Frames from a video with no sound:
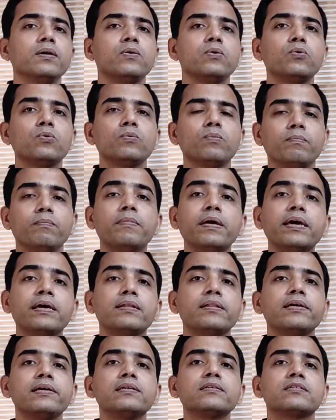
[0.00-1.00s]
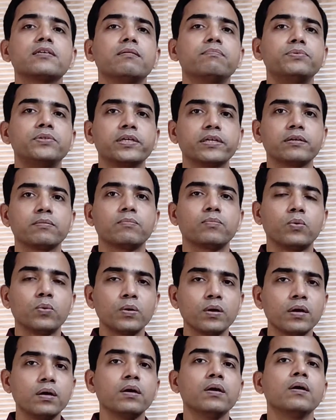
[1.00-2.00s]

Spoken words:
to make the subject more